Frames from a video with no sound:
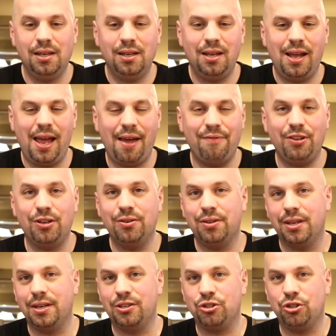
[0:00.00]
heavier
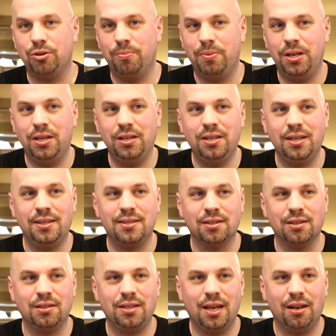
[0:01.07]
than it should be. It's
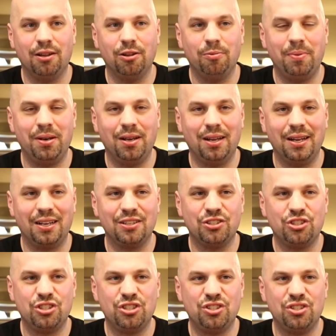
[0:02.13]
got a little bit of like a
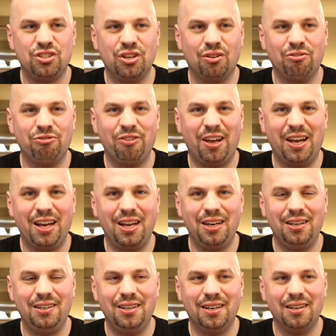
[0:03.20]

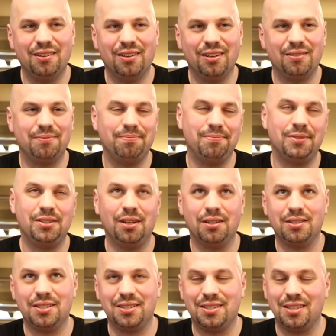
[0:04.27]
sulfide, kind of like,
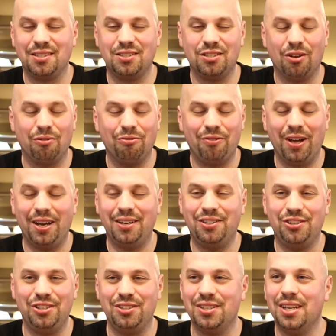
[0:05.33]
as I say sulfide,
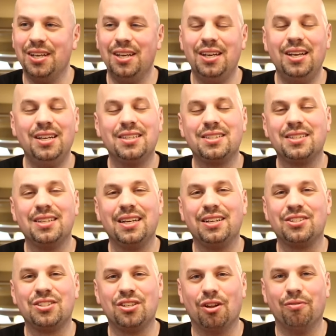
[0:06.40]
geez. It's like a
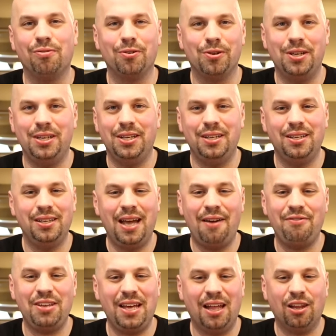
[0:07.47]
sulfury,
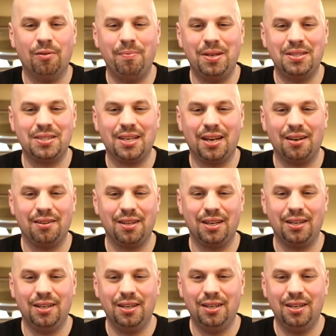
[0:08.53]
heavy elements kind of thing.